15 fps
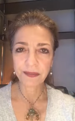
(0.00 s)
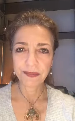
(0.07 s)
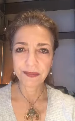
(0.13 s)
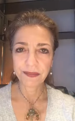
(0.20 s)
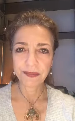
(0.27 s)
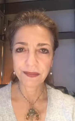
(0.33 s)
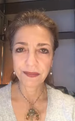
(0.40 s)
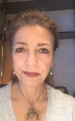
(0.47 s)

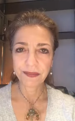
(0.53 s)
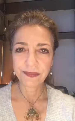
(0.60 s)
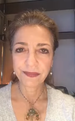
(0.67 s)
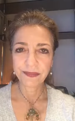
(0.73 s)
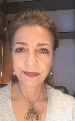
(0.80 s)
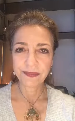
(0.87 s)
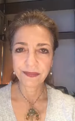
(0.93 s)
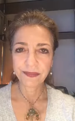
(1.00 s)

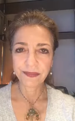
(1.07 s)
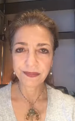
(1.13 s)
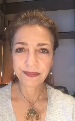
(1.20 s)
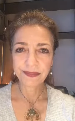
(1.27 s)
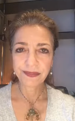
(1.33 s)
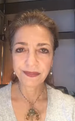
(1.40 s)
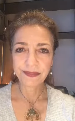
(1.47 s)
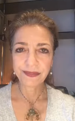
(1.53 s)

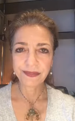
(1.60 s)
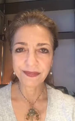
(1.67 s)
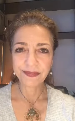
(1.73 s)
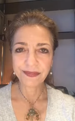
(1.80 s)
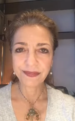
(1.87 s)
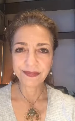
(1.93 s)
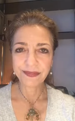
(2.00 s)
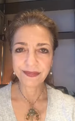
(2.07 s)

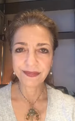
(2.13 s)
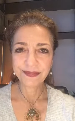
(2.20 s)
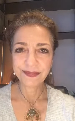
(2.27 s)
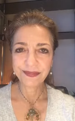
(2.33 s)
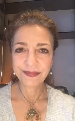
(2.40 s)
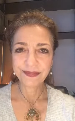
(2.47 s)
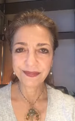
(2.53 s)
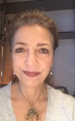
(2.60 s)

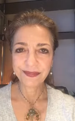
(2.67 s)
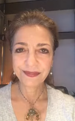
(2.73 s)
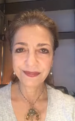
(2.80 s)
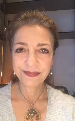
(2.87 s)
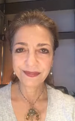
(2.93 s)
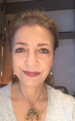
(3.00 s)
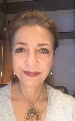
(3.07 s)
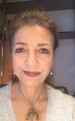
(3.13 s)

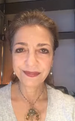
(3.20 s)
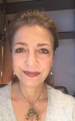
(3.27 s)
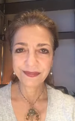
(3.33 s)
Nobody speaks.